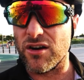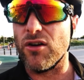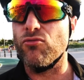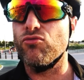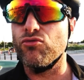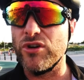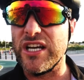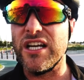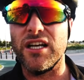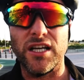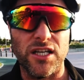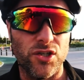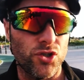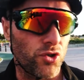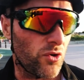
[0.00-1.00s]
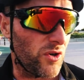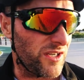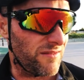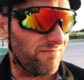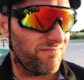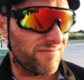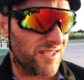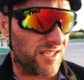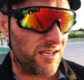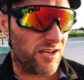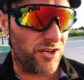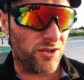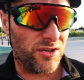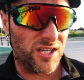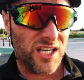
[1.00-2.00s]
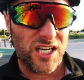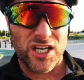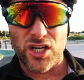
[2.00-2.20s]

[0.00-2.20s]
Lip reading: that I really enjoyed. So,